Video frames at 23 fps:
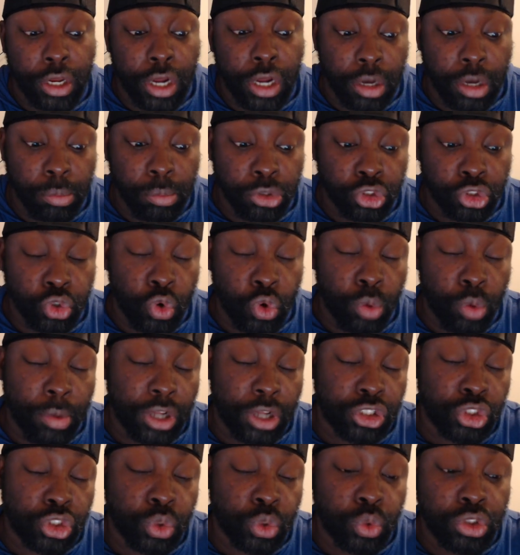Now, number two of my
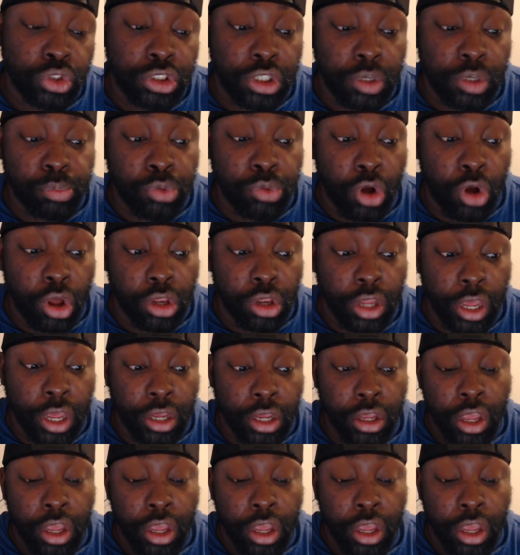two team parlay,